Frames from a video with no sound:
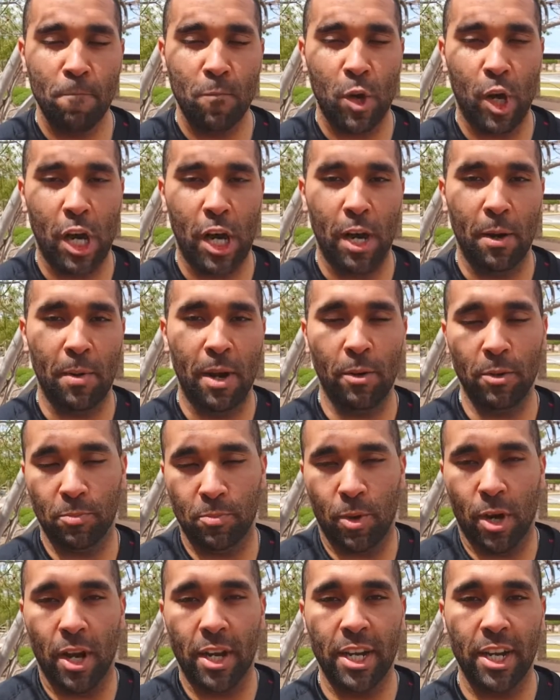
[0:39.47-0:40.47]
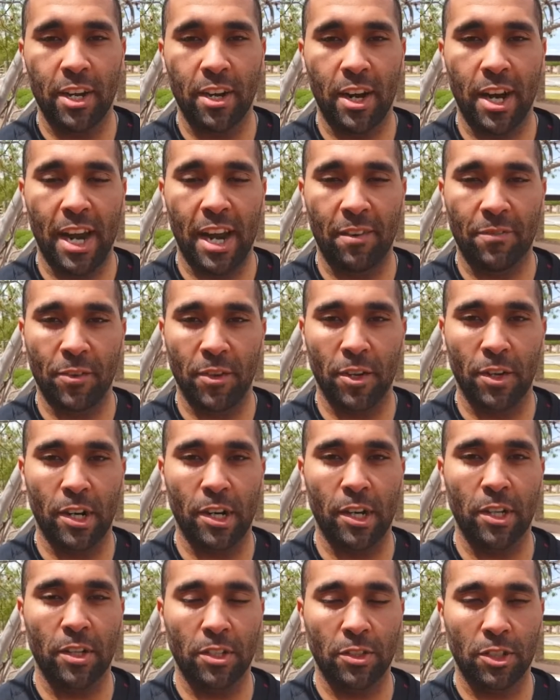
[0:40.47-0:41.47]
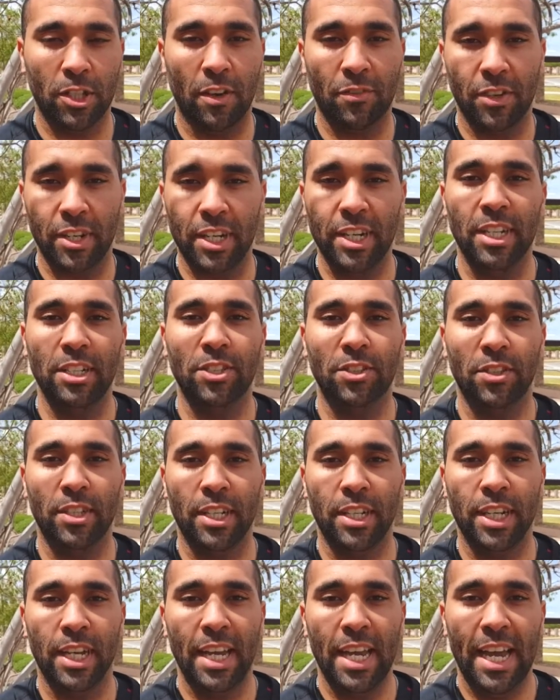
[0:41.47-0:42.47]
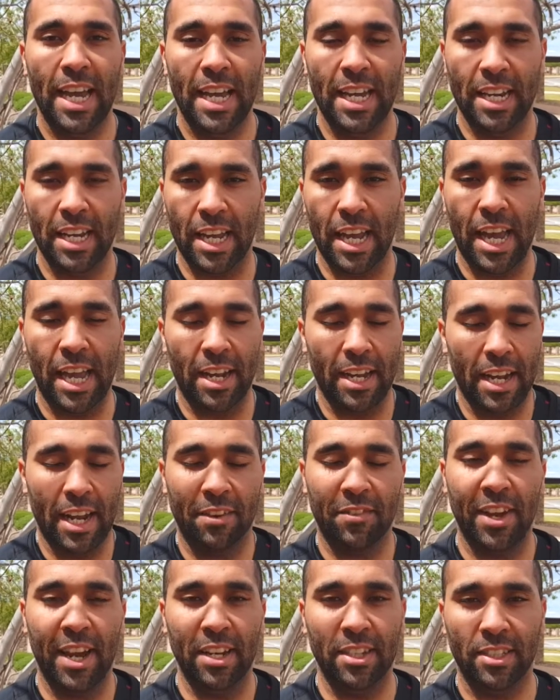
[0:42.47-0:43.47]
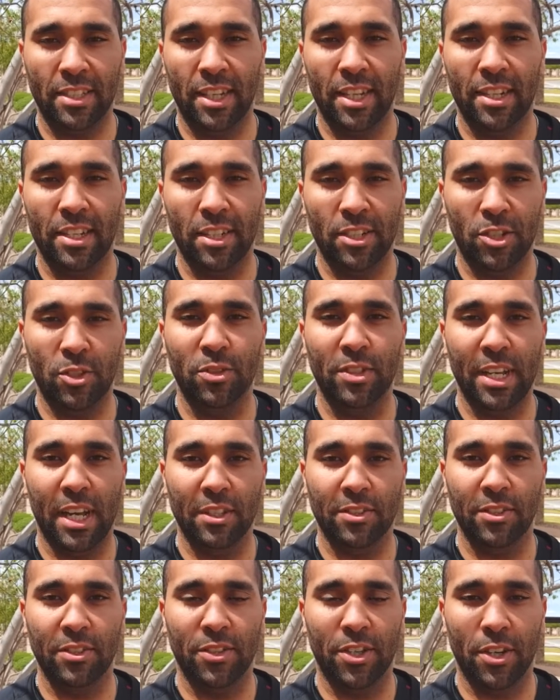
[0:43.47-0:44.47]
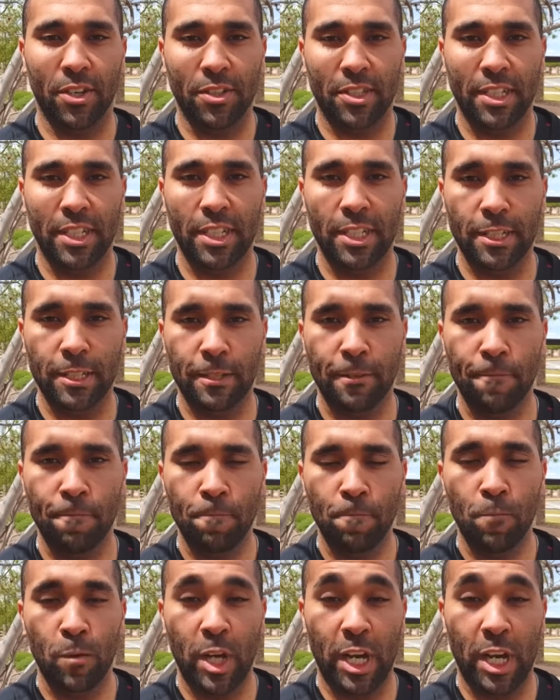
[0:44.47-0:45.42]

Um, I was brought here after suffering an injury in, in Afghanistan in 2013,